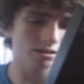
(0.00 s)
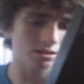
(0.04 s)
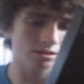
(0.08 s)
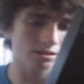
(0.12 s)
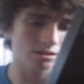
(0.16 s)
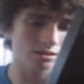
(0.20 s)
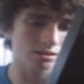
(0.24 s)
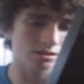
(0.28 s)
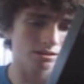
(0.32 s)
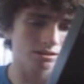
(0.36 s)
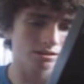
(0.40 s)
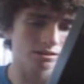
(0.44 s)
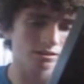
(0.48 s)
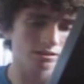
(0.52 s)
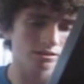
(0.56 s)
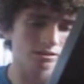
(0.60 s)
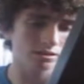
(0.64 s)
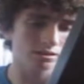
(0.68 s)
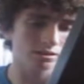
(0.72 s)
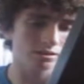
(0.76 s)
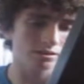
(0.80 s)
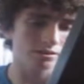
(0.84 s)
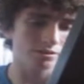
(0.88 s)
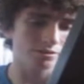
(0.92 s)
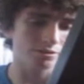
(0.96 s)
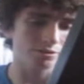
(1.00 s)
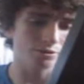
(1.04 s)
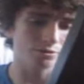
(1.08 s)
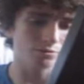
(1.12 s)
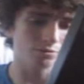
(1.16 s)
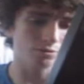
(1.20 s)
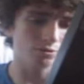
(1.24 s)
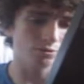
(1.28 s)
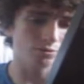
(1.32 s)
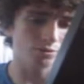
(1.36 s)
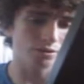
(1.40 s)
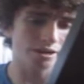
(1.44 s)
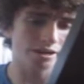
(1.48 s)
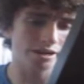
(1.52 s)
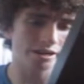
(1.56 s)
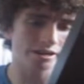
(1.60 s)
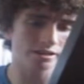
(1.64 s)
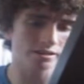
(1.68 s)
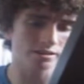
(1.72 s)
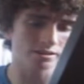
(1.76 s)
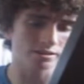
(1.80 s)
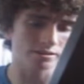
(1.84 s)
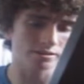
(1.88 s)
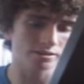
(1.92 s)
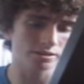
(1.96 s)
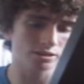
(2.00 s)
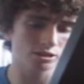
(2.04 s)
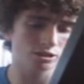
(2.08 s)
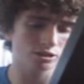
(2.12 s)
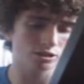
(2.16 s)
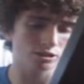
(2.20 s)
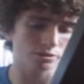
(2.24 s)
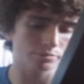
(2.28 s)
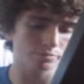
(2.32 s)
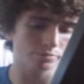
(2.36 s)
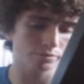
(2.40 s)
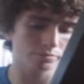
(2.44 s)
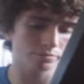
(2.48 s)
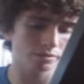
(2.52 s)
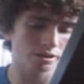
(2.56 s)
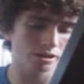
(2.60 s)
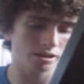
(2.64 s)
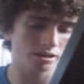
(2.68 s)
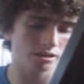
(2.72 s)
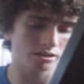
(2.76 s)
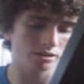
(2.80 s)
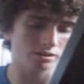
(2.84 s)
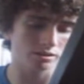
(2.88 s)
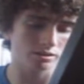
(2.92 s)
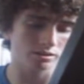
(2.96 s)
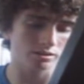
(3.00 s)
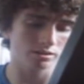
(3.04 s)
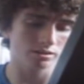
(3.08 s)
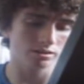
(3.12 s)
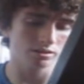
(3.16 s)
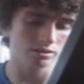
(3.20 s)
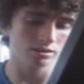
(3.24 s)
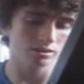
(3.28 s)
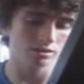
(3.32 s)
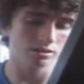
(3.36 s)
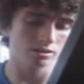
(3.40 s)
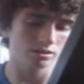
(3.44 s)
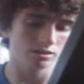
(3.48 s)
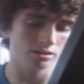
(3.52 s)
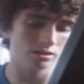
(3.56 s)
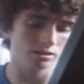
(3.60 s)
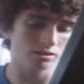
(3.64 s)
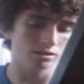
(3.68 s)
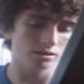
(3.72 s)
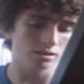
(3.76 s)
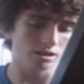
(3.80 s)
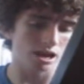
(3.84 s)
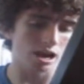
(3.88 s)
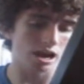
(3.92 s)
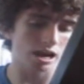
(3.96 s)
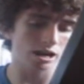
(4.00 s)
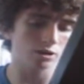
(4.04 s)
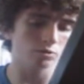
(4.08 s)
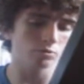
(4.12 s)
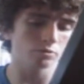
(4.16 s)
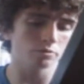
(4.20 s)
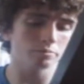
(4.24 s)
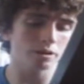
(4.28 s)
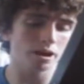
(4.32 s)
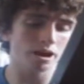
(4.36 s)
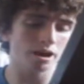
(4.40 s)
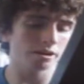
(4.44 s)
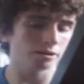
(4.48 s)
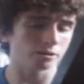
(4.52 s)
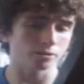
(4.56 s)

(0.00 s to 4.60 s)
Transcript: and the dude with the wings and Superman and Aquaman